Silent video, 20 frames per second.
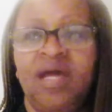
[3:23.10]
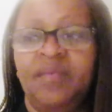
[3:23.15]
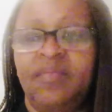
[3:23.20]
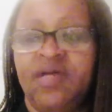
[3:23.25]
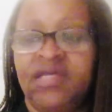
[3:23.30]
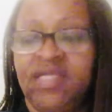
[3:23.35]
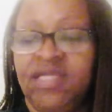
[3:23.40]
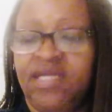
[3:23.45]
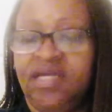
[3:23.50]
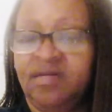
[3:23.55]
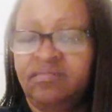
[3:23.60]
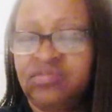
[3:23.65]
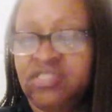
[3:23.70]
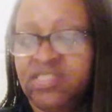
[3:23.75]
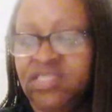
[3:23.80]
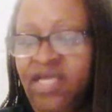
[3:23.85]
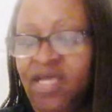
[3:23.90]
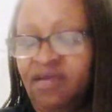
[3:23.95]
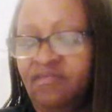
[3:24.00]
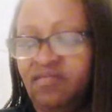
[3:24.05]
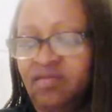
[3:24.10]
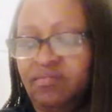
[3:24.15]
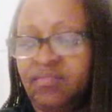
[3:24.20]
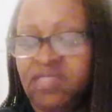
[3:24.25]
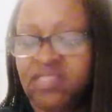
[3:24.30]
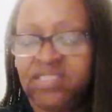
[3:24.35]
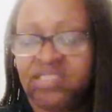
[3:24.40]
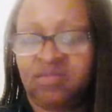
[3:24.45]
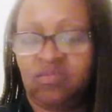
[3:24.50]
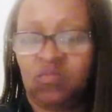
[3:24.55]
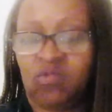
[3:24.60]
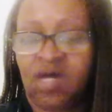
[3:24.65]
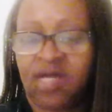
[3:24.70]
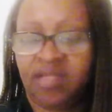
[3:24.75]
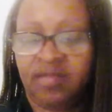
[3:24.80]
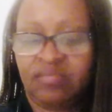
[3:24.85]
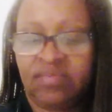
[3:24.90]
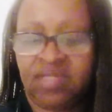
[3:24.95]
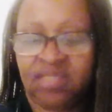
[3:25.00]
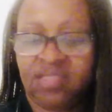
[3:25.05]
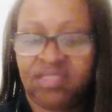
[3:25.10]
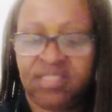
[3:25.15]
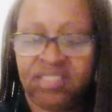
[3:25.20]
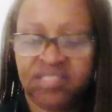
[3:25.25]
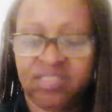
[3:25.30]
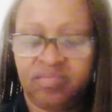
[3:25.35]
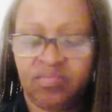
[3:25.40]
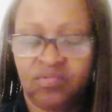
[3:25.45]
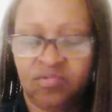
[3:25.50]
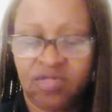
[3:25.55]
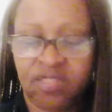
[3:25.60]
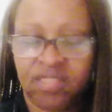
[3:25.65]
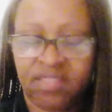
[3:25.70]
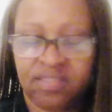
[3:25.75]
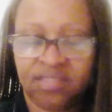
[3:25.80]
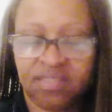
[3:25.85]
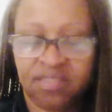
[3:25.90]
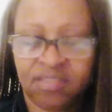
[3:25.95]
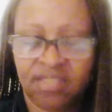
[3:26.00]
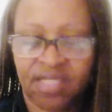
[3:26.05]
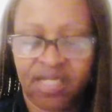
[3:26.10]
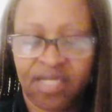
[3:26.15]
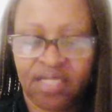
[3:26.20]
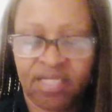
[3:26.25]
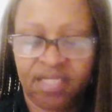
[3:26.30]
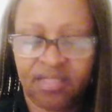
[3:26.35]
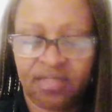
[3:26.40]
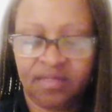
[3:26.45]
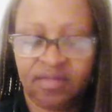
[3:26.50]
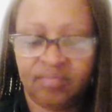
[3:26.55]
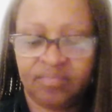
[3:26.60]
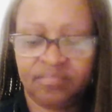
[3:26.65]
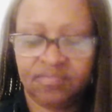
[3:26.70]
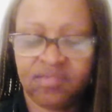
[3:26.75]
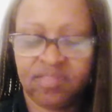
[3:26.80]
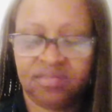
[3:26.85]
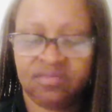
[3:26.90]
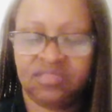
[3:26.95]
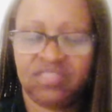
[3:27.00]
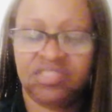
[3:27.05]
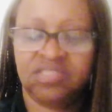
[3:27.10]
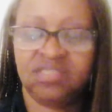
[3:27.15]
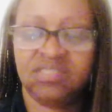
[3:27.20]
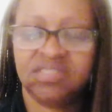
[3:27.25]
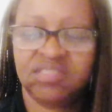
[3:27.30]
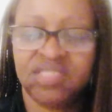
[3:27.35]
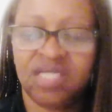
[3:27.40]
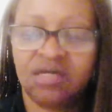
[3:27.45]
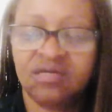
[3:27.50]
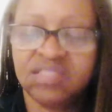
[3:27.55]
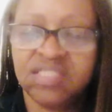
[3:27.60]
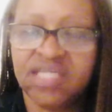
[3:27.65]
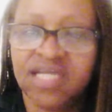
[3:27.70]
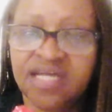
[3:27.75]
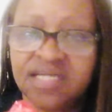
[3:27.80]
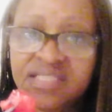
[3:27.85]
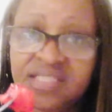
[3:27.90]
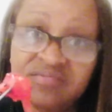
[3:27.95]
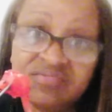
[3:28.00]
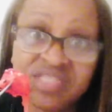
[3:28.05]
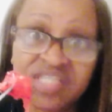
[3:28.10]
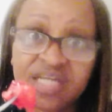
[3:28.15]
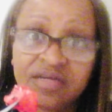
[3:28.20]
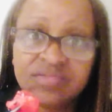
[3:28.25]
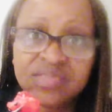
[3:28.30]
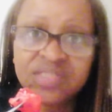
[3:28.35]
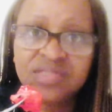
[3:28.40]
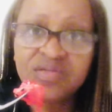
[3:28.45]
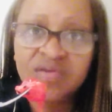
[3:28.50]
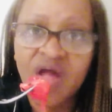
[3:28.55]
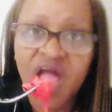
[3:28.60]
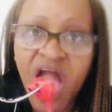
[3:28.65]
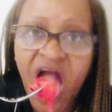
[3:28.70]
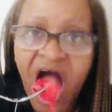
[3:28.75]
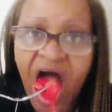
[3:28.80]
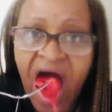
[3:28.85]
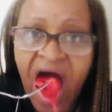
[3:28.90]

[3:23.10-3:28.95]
But yeah, I'm just having me some watermelon this morning that I get up and talk to y'all, see what y'all was doing.